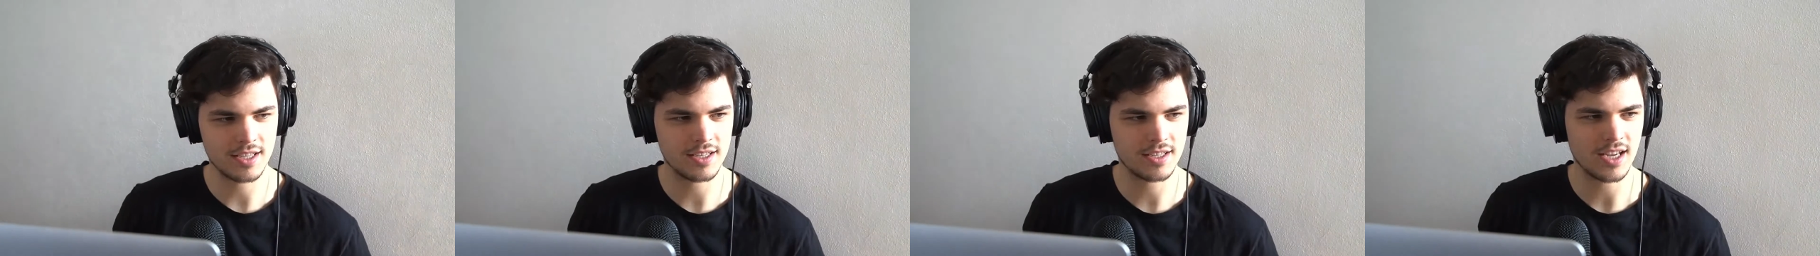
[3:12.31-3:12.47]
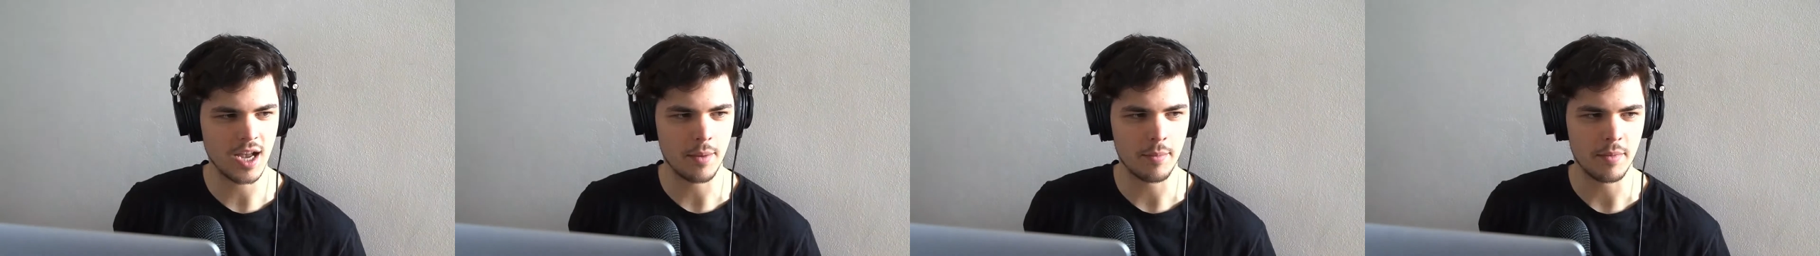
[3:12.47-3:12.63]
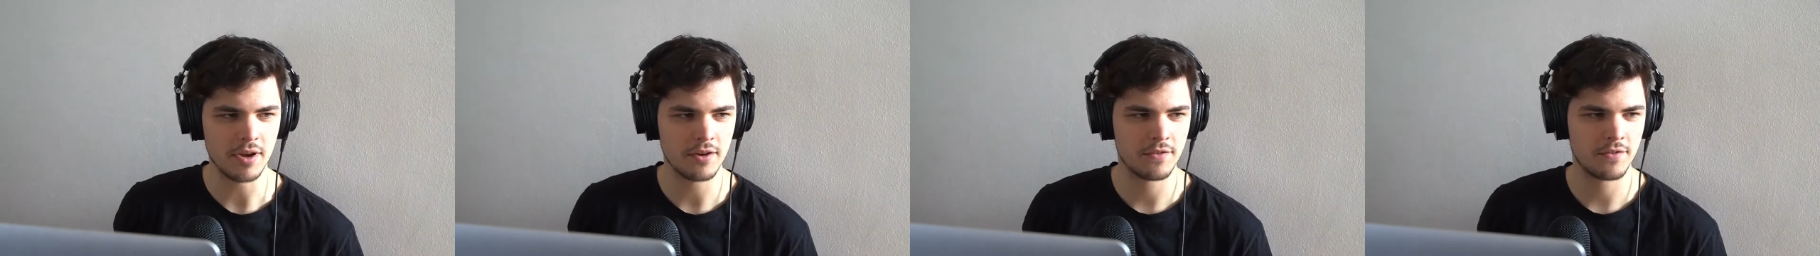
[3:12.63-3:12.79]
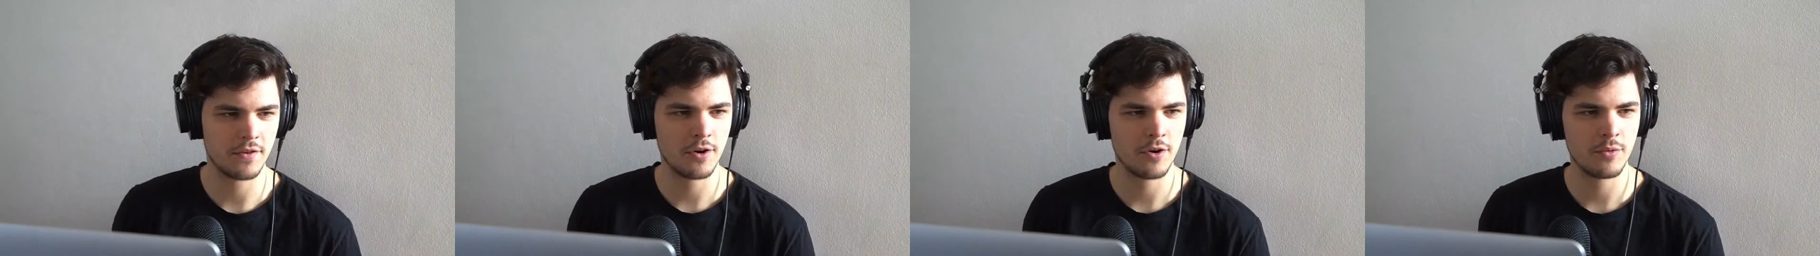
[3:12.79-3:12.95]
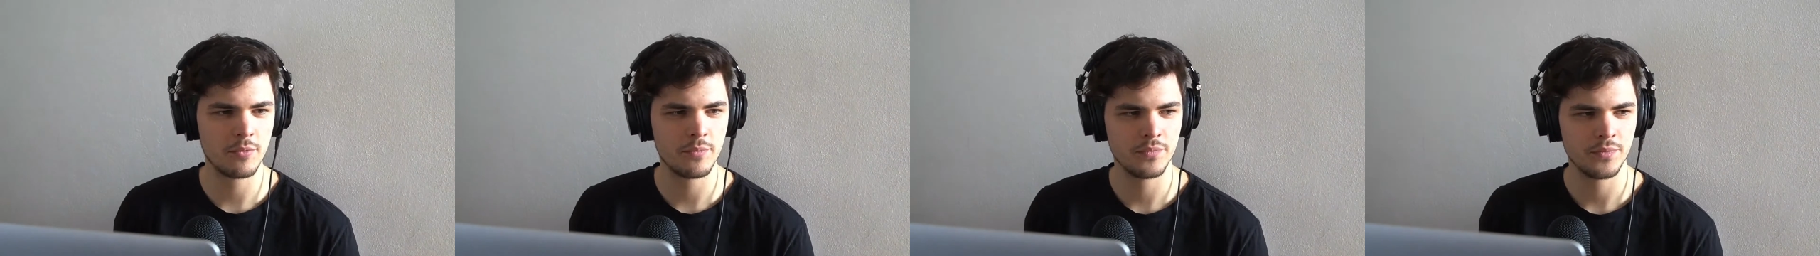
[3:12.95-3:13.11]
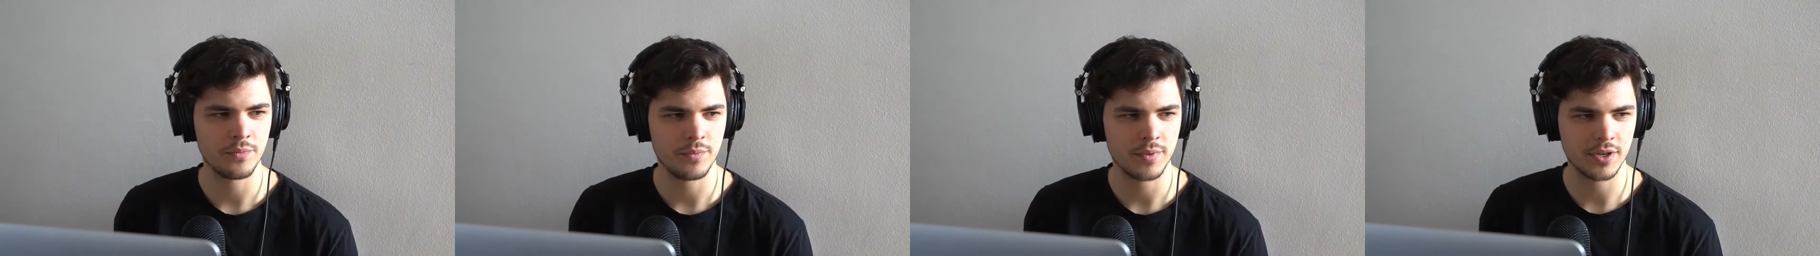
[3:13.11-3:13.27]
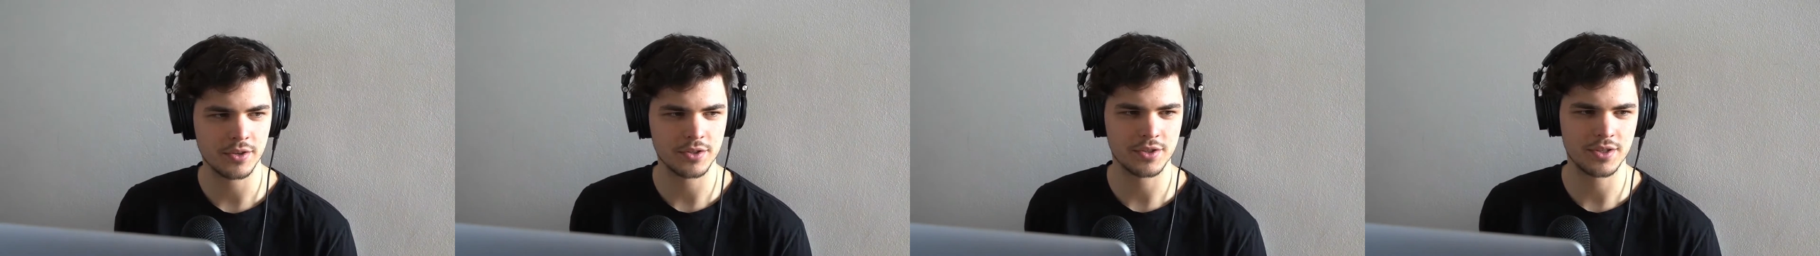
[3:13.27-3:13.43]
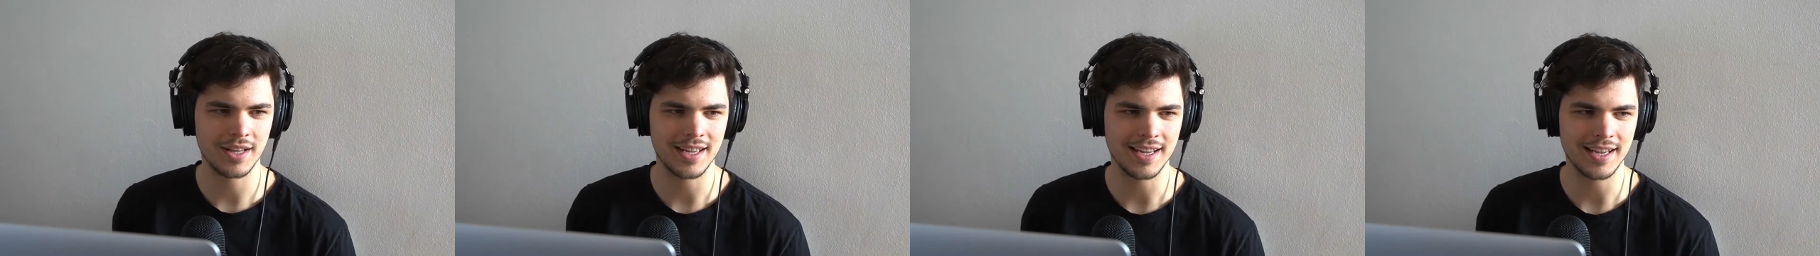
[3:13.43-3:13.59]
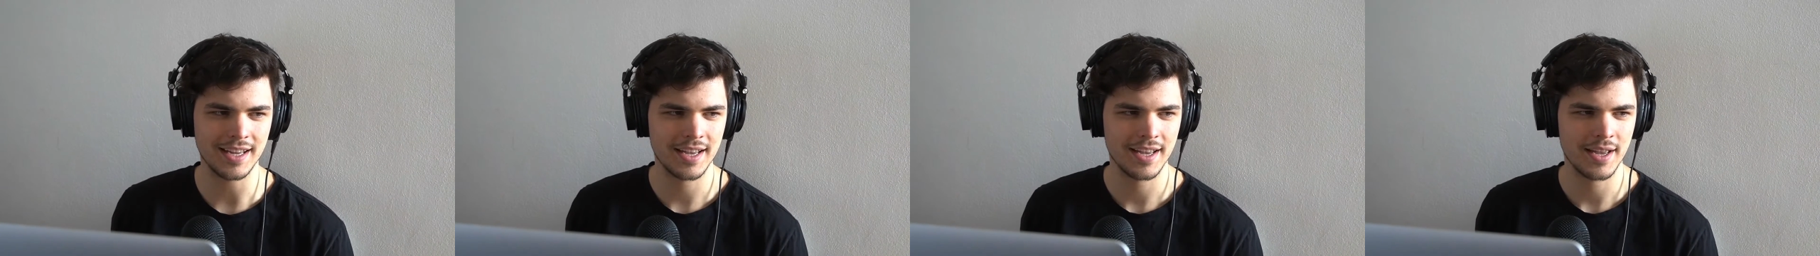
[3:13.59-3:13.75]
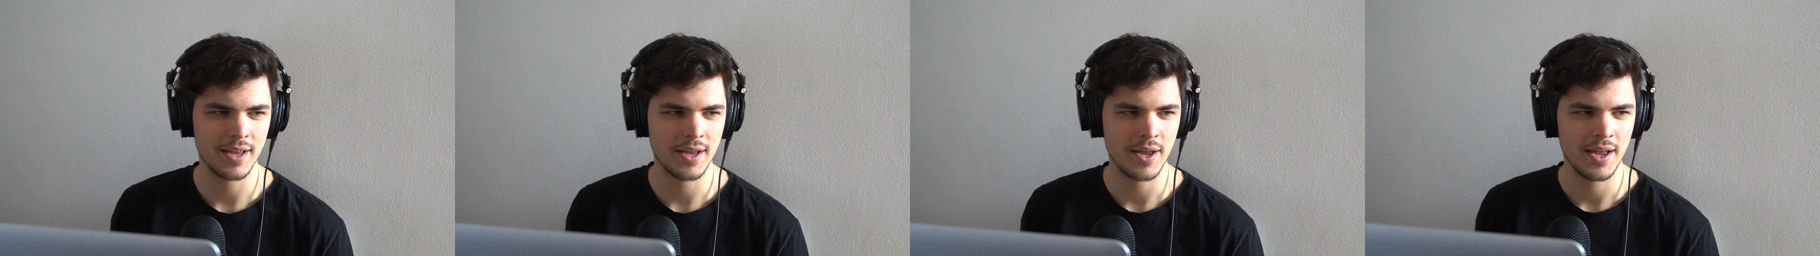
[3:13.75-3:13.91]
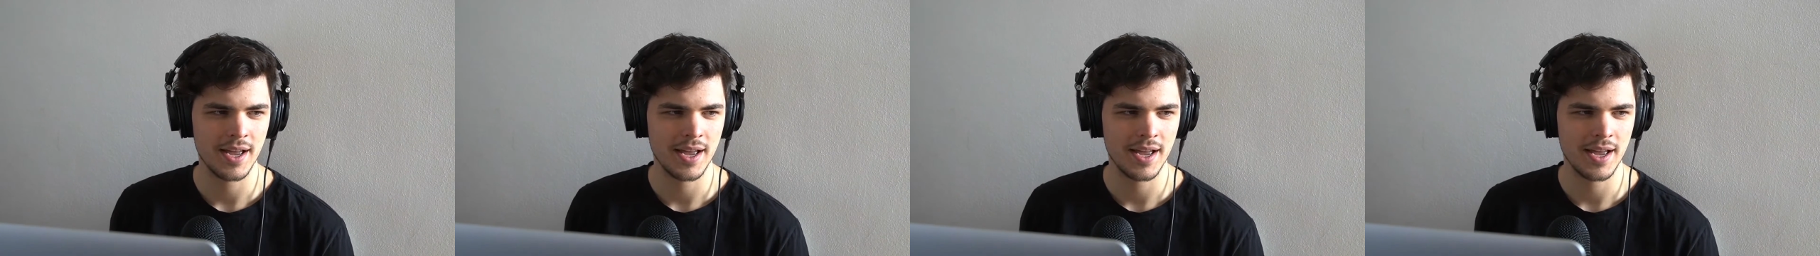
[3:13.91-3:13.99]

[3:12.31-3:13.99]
is coming from because like